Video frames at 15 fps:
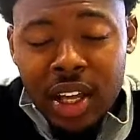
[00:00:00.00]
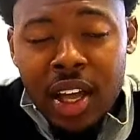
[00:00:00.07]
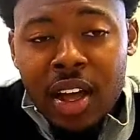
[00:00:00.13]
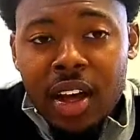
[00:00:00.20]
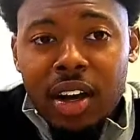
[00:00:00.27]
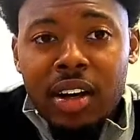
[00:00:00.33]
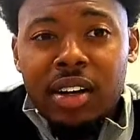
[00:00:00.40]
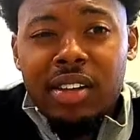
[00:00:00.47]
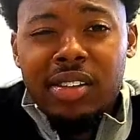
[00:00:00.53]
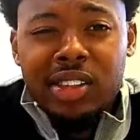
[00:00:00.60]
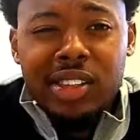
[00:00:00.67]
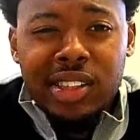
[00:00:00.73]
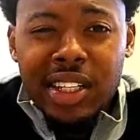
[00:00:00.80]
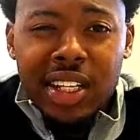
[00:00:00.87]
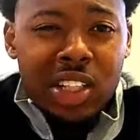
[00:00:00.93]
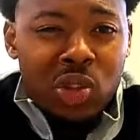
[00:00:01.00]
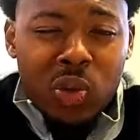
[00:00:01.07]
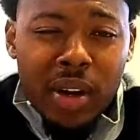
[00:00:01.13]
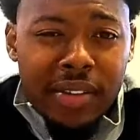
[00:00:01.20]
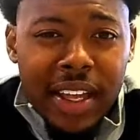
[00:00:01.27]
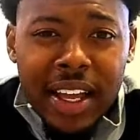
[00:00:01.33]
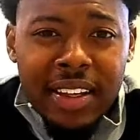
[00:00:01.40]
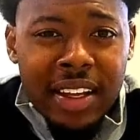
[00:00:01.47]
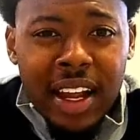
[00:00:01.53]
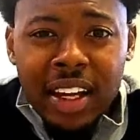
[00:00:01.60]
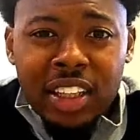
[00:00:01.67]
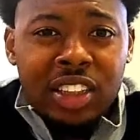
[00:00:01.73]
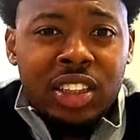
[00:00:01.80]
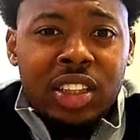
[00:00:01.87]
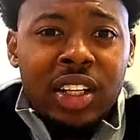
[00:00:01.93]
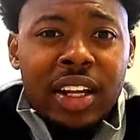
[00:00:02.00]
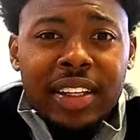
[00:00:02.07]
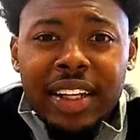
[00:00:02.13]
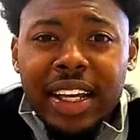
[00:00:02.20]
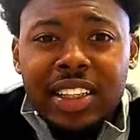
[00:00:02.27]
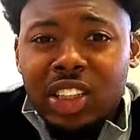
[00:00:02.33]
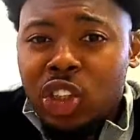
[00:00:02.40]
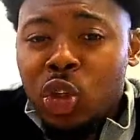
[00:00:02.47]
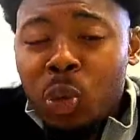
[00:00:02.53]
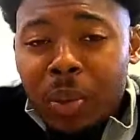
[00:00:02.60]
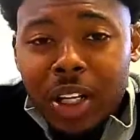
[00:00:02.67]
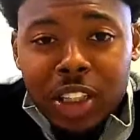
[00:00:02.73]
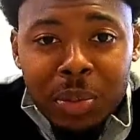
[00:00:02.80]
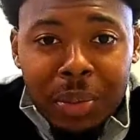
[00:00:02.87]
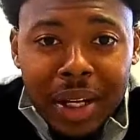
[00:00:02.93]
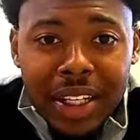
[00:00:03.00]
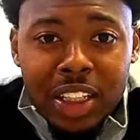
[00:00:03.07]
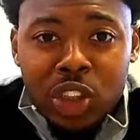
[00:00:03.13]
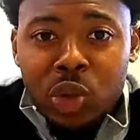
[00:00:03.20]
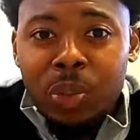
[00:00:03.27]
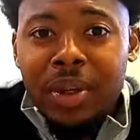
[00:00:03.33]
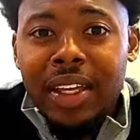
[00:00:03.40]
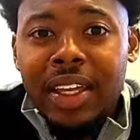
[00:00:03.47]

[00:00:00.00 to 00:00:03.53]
$10,000 $12,000, that's too much money to be